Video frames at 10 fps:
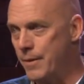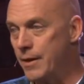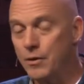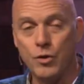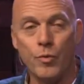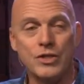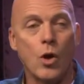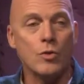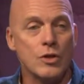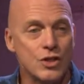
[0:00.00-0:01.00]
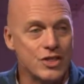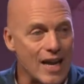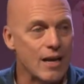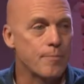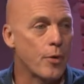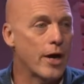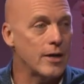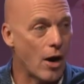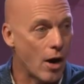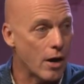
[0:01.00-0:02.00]
We don't celebrate
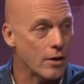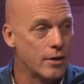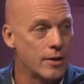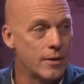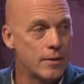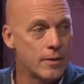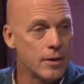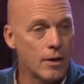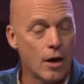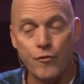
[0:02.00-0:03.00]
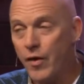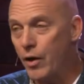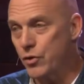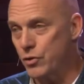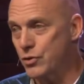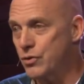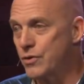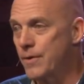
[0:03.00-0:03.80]
our failures.